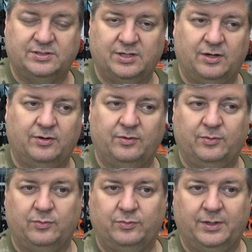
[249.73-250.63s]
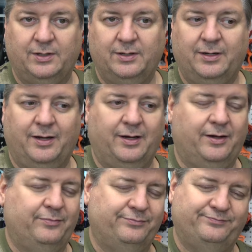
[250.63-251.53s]
so
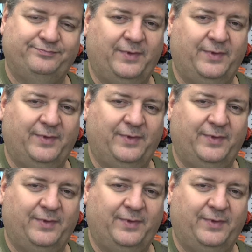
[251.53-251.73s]
um,